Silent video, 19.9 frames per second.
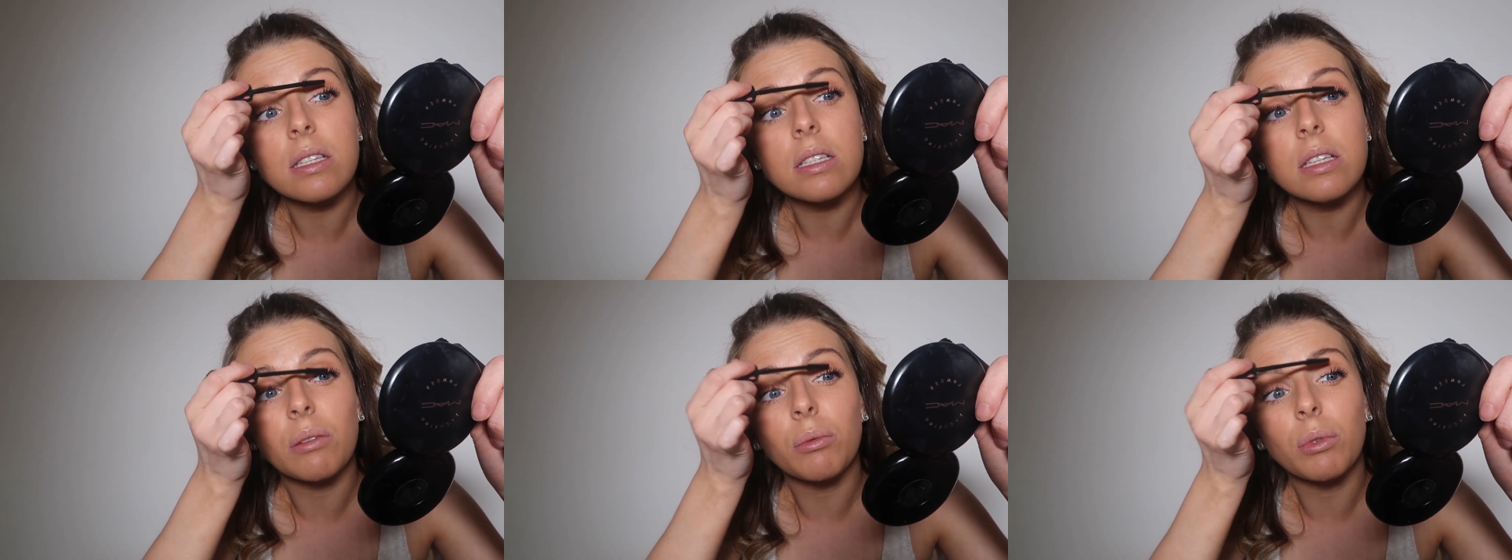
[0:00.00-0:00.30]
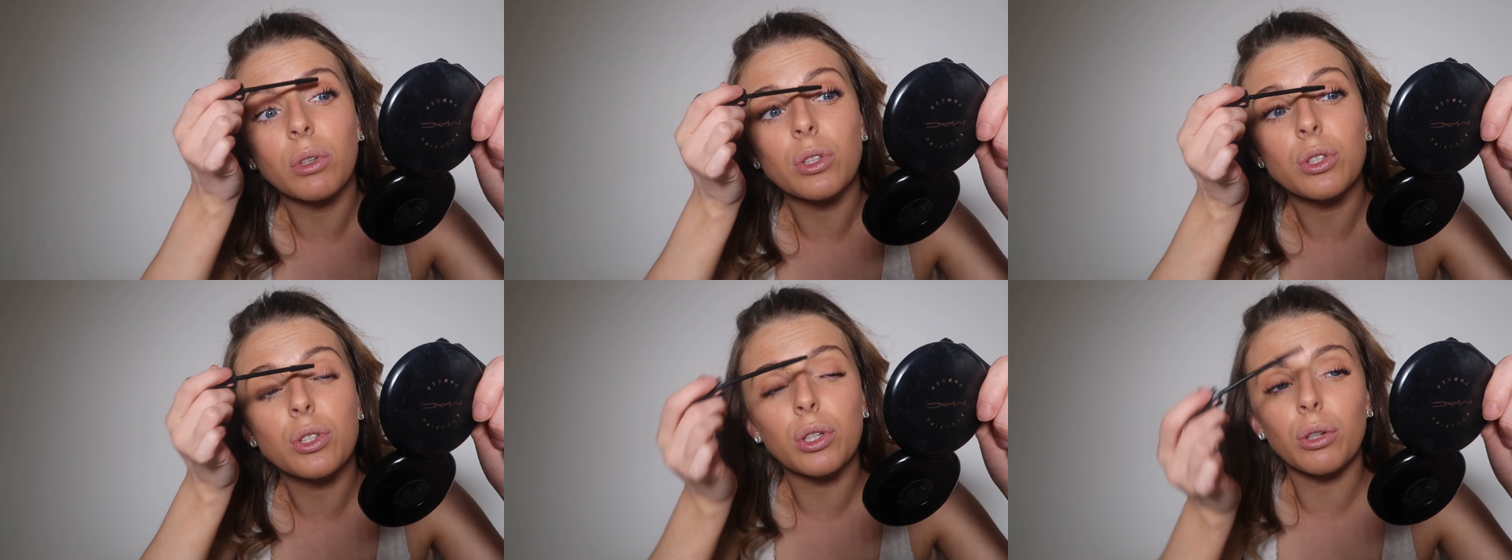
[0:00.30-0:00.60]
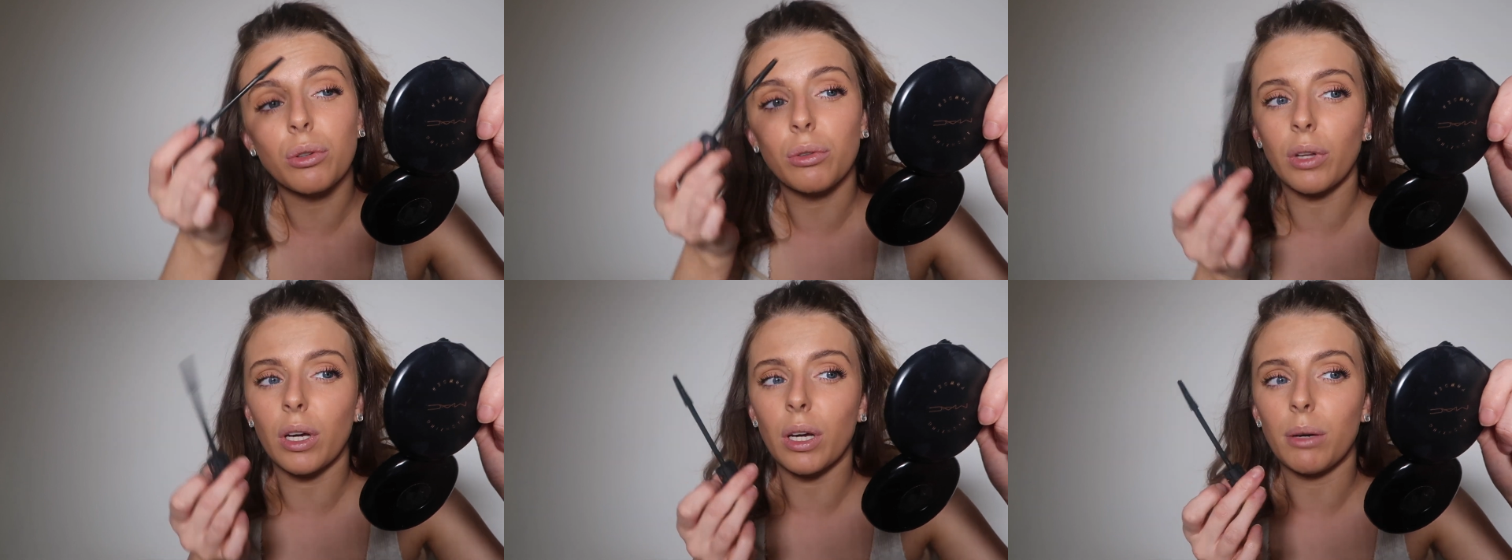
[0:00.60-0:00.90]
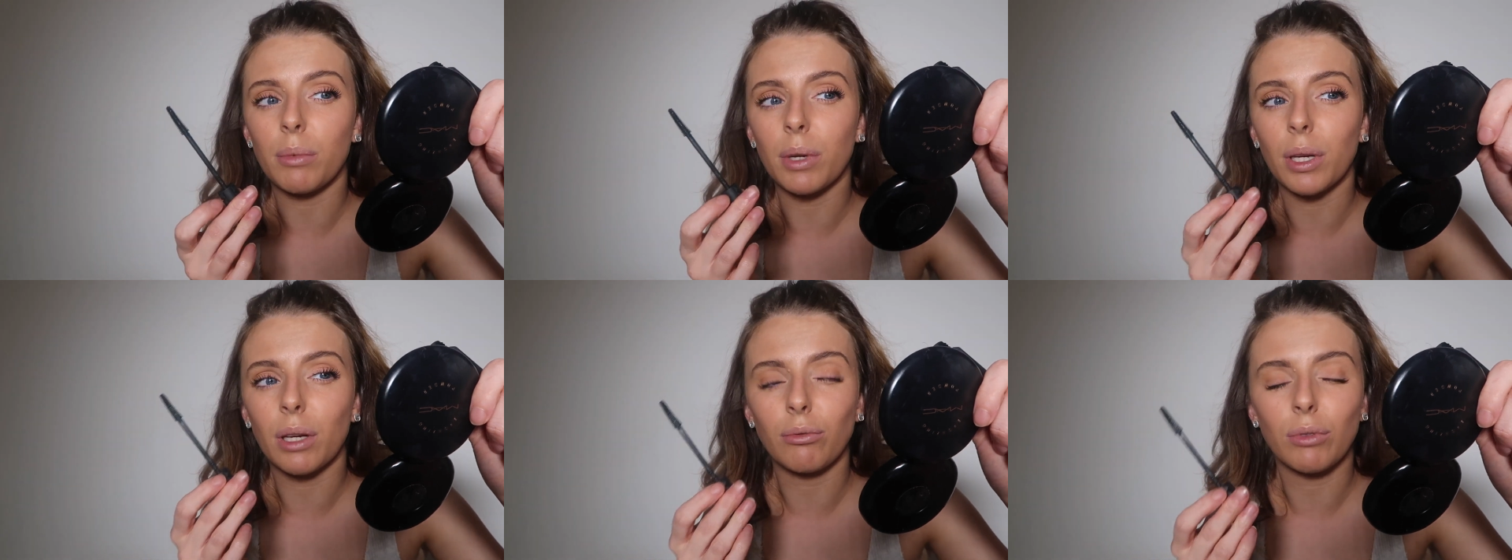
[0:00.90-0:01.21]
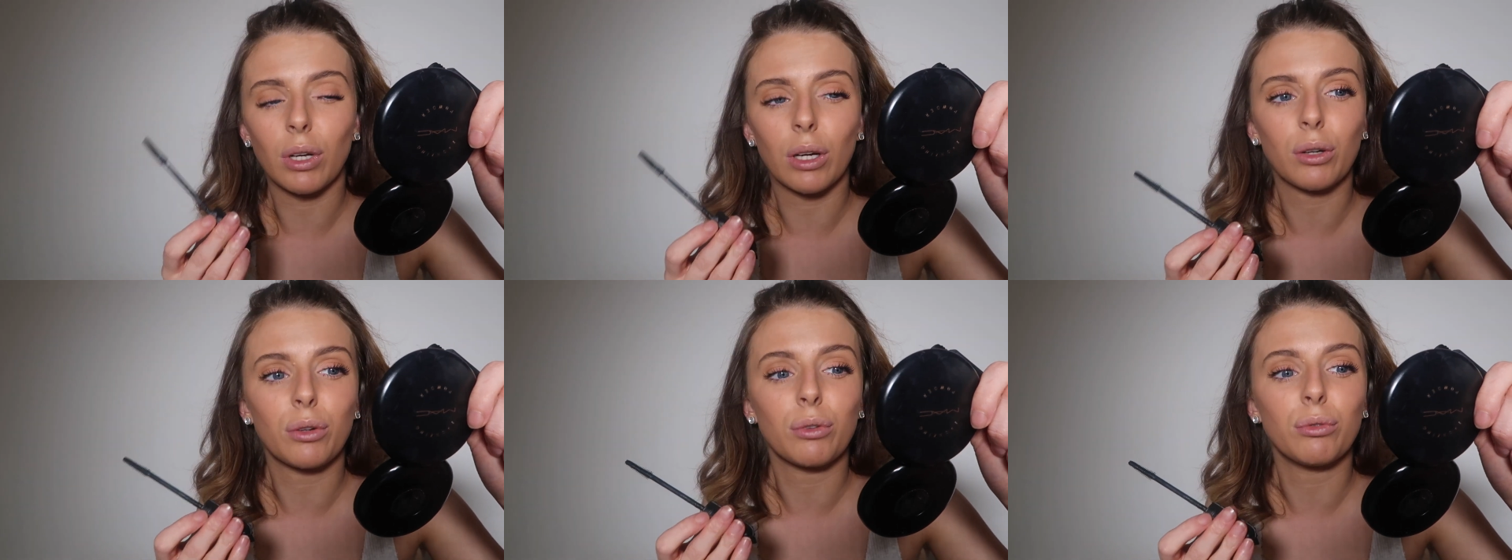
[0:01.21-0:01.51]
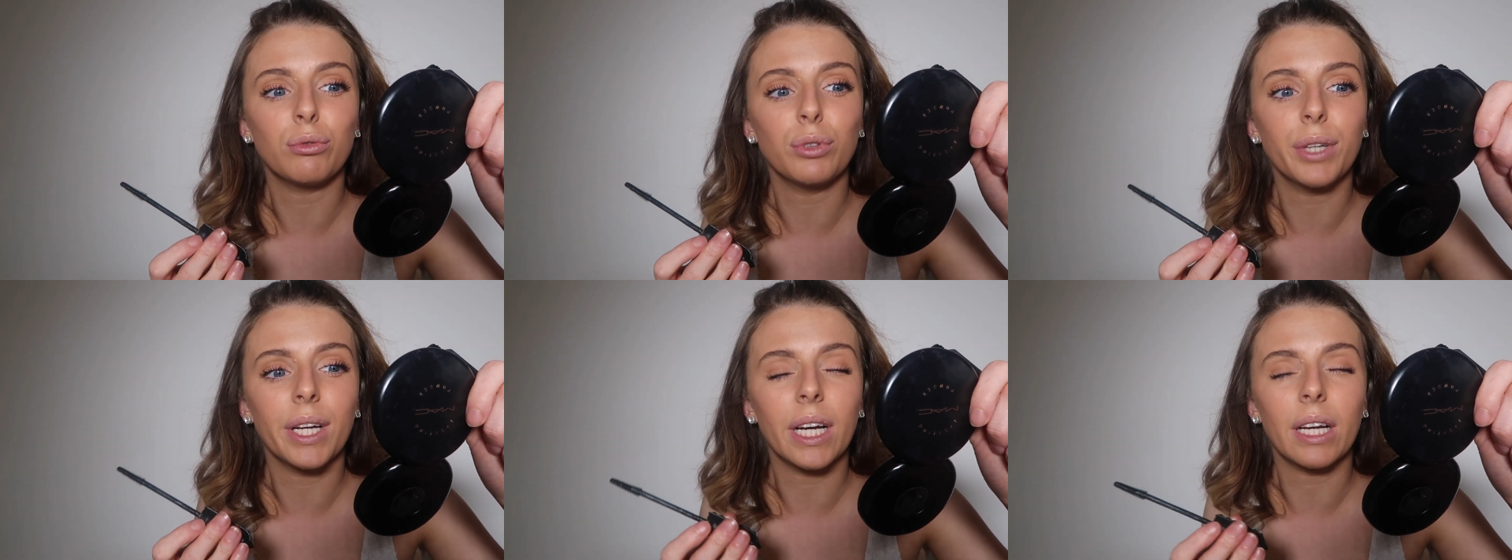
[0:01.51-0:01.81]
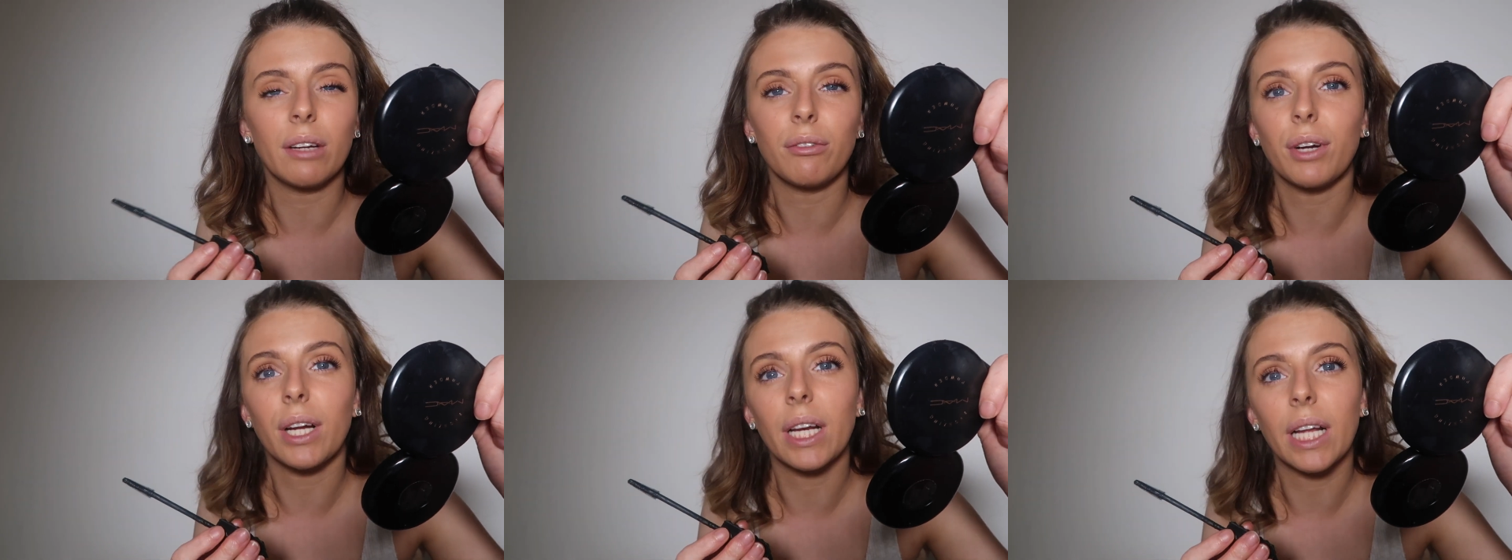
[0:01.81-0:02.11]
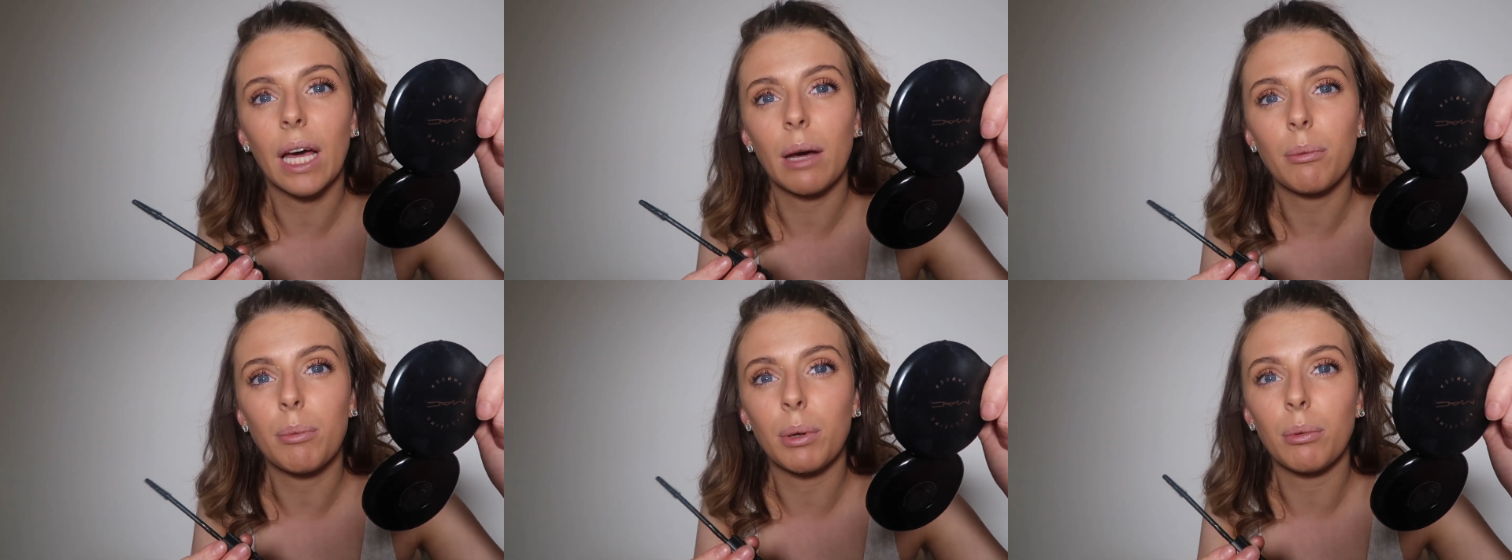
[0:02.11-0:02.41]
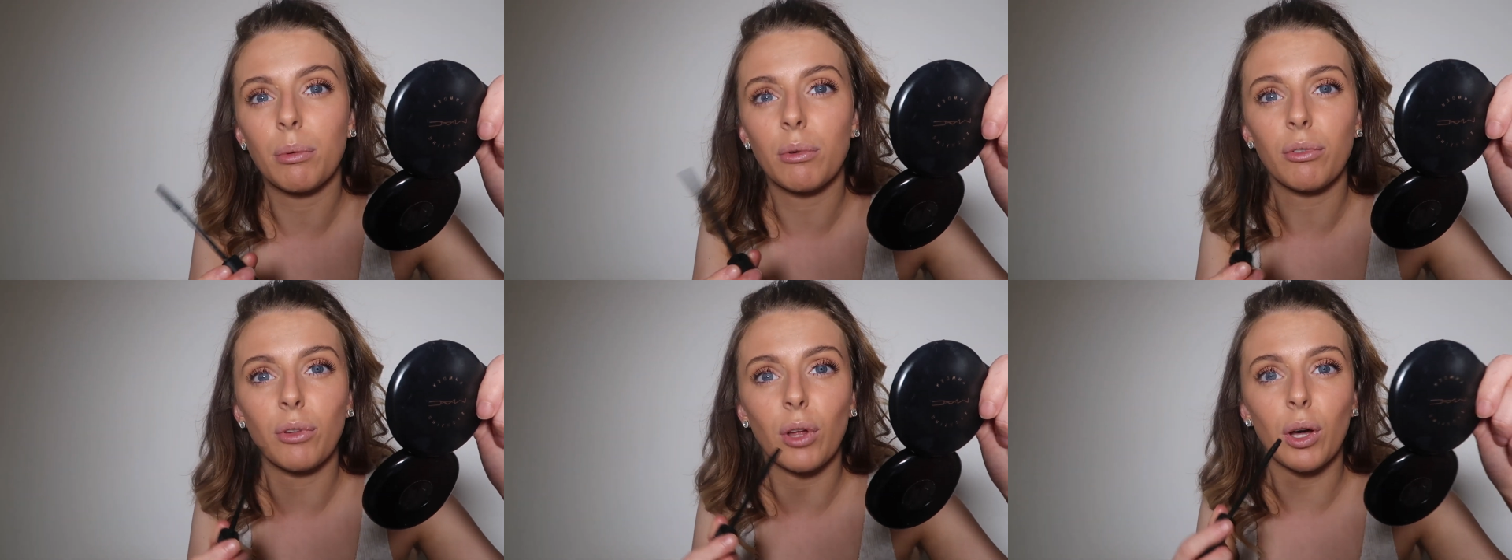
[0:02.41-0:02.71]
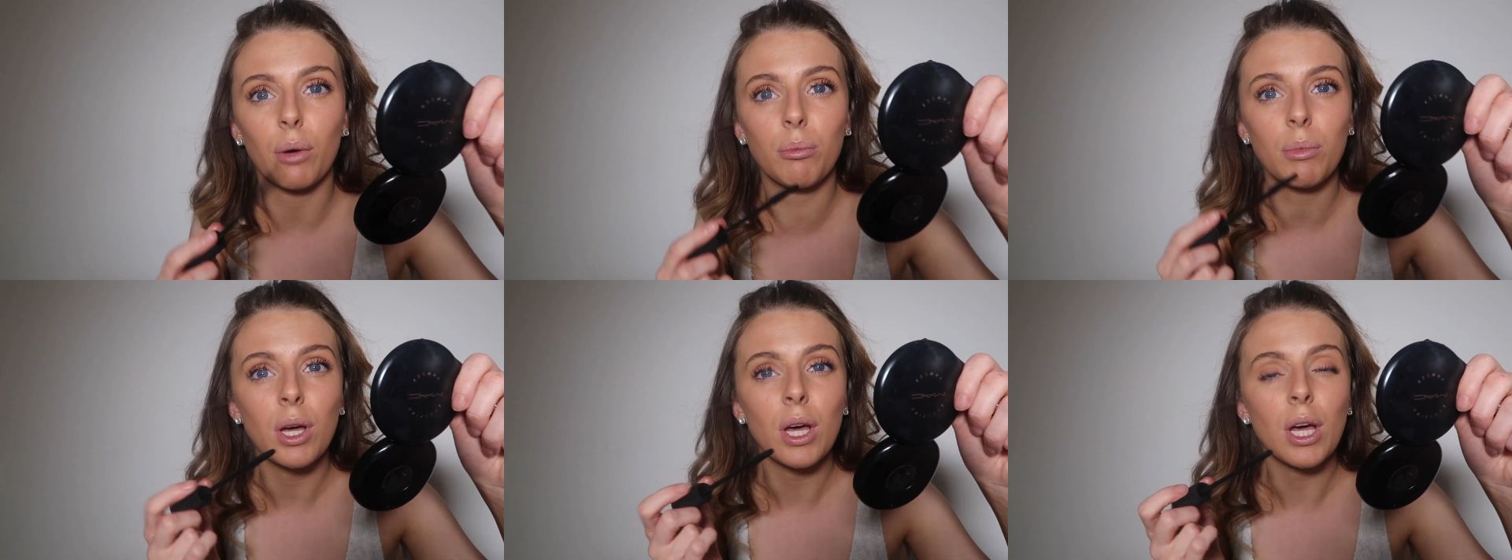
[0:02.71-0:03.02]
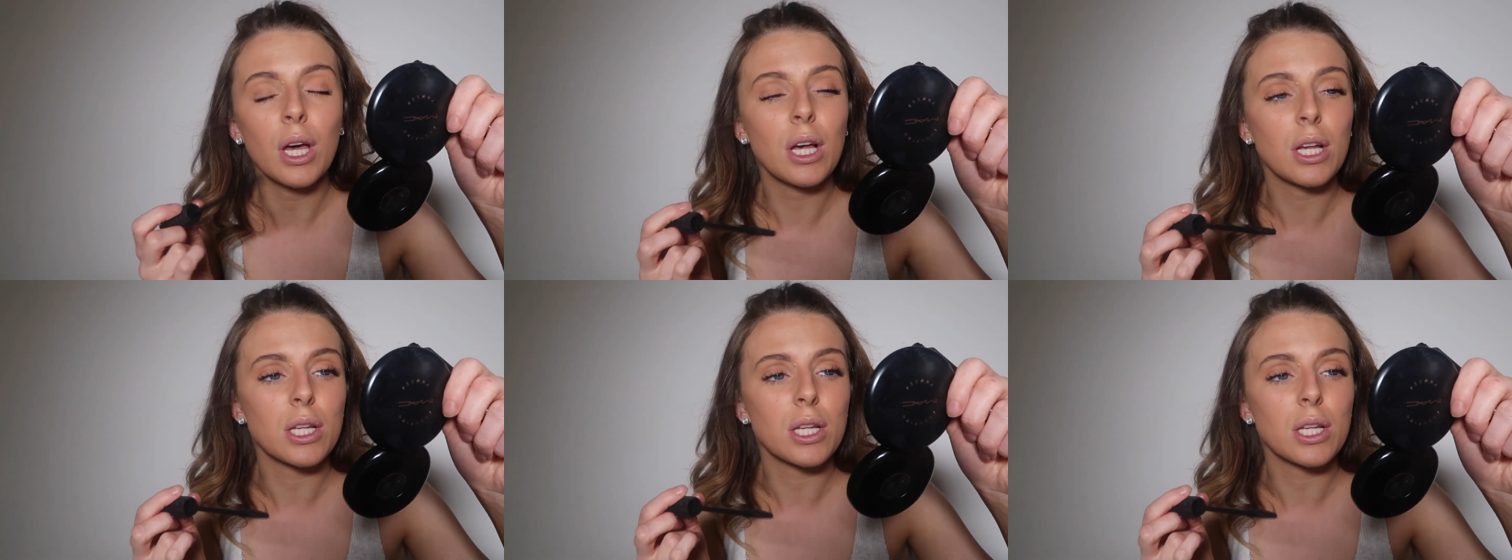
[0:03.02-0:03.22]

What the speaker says: someone do them and I'm like really happy with them.